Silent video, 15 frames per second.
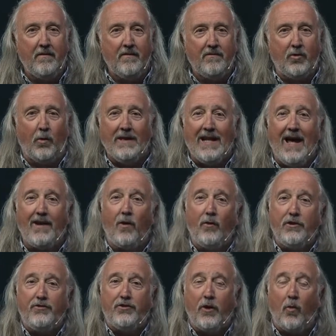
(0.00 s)
So we not
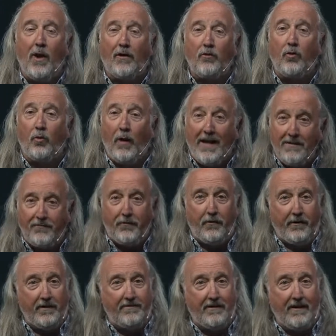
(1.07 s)
only show our
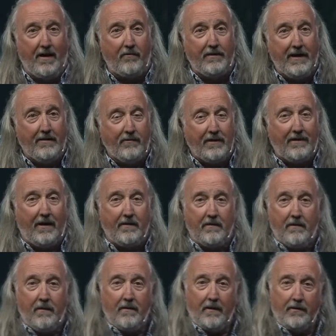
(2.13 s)
gratefulness in our giving, like
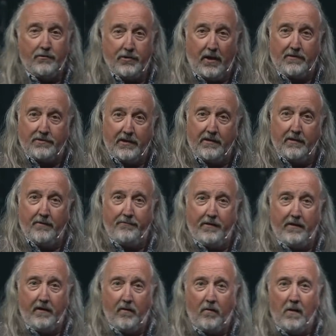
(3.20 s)
John said in the
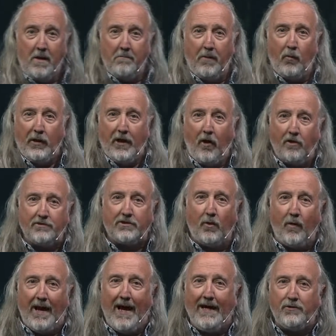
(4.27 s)
video, but we
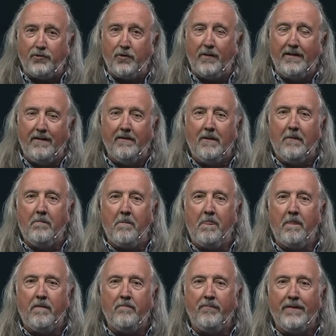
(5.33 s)
also actually
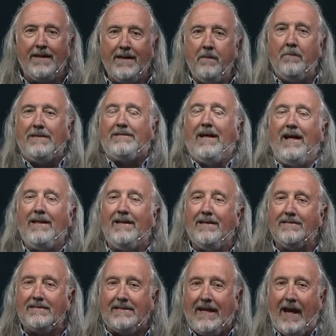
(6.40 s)
imitate
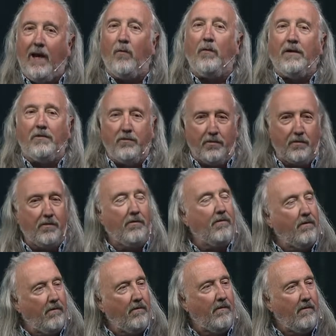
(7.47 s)
his character.
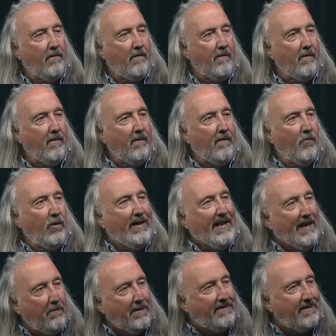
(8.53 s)
We
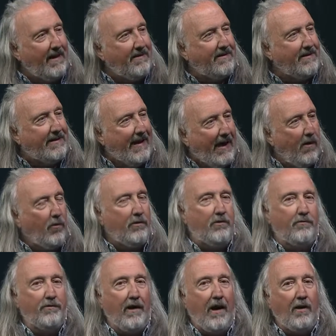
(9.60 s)
imitate the character
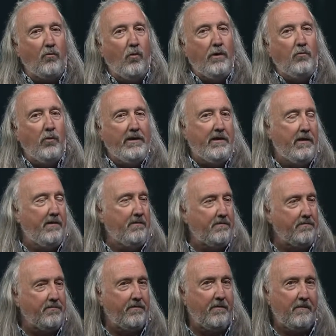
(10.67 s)
of God when we
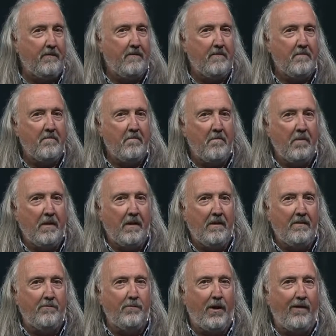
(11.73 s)
give.
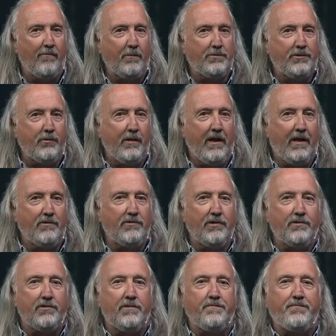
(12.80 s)
Proverbs 3:9
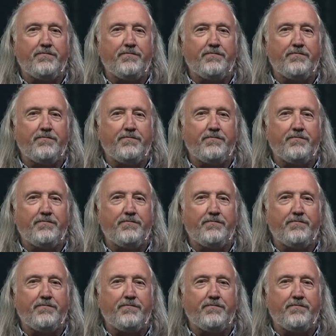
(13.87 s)
says,